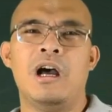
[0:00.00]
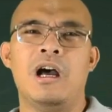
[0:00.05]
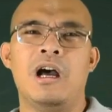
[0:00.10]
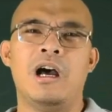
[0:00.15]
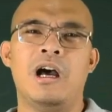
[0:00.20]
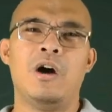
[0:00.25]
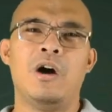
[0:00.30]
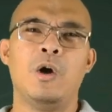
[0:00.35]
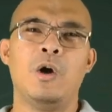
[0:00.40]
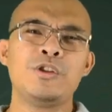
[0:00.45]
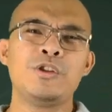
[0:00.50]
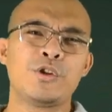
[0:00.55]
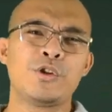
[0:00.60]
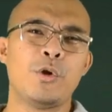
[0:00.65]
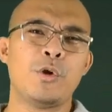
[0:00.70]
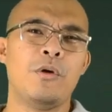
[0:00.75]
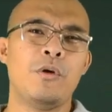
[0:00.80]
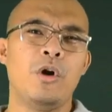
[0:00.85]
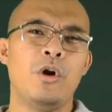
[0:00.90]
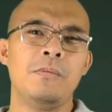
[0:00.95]

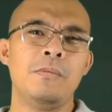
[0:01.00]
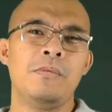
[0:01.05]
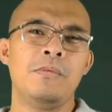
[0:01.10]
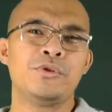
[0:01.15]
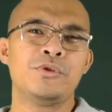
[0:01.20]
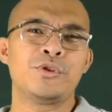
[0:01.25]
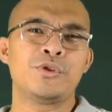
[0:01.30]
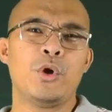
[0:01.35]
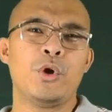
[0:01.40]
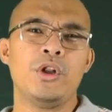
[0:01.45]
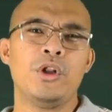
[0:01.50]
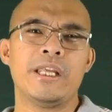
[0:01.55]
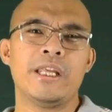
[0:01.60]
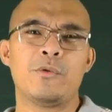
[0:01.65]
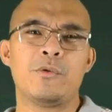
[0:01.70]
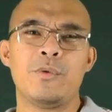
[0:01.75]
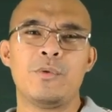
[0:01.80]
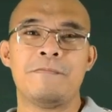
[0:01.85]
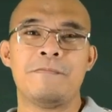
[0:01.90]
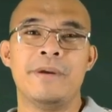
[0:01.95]
Also, almost all
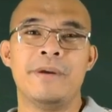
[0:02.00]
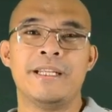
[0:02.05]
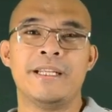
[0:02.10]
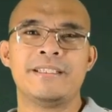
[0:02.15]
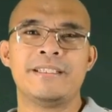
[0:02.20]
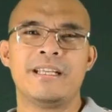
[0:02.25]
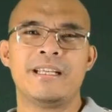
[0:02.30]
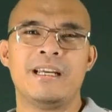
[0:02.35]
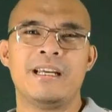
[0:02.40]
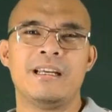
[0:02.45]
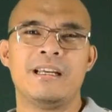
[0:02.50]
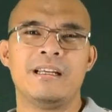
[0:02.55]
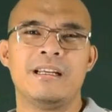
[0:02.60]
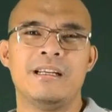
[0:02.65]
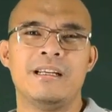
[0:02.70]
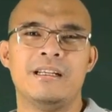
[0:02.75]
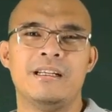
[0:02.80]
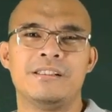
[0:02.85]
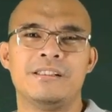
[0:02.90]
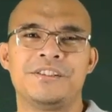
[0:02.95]
equipment
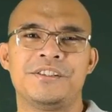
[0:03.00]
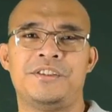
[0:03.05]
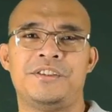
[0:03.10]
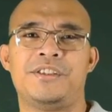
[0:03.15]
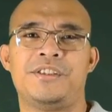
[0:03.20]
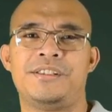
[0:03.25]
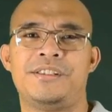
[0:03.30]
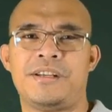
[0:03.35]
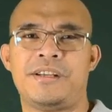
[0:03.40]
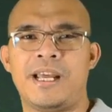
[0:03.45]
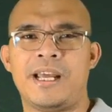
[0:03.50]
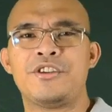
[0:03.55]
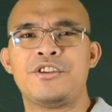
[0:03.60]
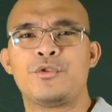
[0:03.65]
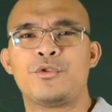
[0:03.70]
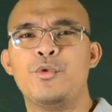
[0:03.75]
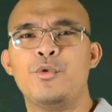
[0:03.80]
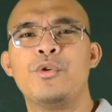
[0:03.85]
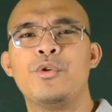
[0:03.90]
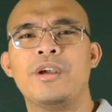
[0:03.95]
such as
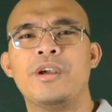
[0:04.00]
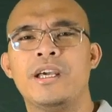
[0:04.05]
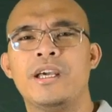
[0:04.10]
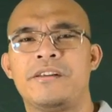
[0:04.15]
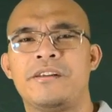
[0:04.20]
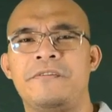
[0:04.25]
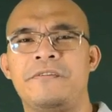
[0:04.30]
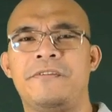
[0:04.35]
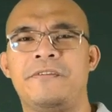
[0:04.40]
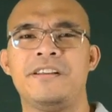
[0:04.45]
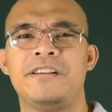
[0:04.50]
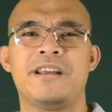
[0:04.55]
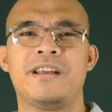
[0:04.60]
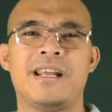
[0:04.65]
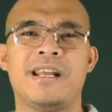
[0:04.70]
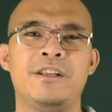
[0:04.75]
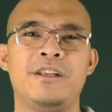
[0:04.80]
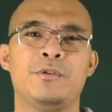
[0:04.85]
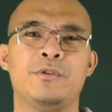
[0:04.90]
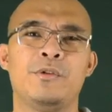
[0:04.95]
rice cooker,
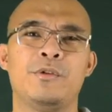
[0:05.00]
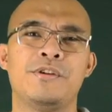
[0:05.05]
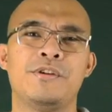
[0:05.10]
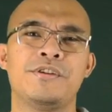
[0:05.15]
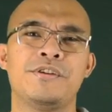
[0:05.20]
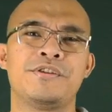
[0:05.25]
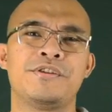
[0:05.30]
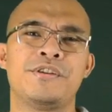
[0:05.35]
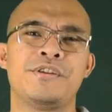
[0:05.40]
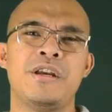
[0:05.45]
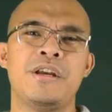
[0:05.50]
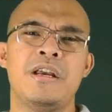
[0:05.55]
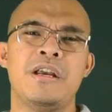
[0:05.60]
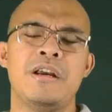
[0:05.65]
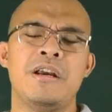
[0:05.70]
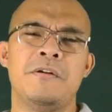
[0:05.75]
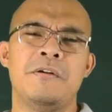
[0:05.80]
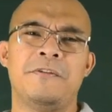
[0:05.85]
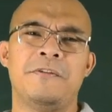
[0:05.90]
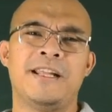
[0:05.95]
refrigerators,
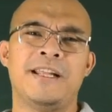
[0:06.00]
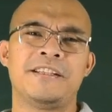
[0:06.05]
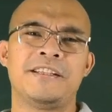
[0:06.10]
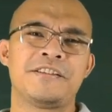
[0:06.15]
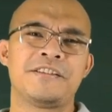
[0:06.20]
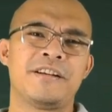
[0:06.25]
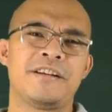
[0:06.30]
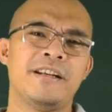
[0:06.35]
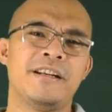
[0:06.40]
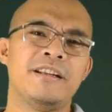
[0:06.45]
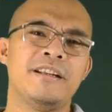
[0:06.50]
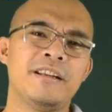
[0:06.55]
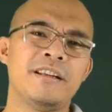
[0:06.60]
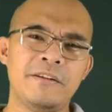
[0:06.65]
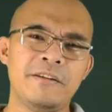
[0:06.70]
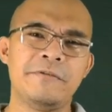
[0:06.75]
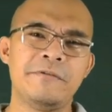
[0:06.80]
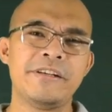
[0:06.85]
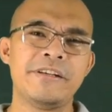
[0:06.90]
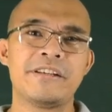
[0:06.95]
flat screen
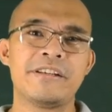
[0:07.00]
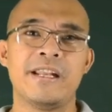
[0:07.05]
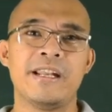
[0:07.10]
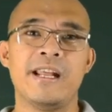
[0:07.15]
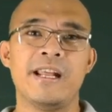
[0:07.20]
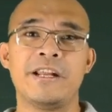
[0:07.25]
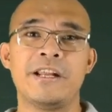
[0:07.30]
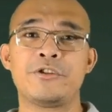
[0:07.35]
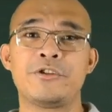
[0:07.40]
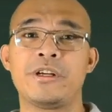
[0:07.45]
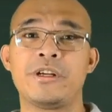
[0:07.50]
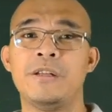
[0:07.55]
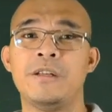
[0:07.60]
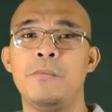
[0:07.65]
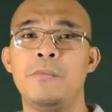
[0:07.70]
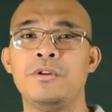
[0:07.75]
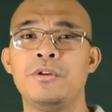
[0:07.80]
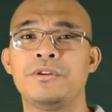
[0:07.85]
TVs, and electrical